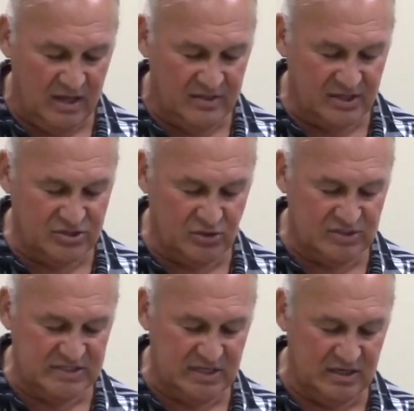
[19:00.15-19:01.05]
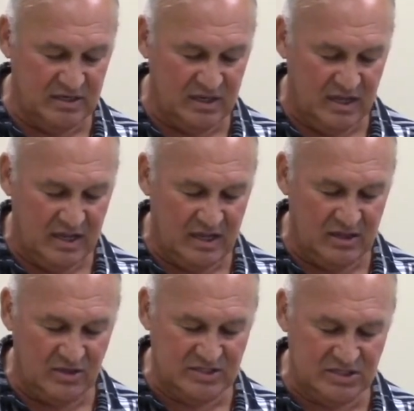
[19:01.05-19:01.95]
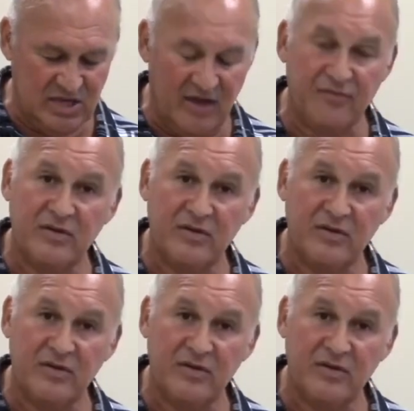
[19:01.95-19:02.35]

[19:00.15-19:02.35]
that showed sin and closed us off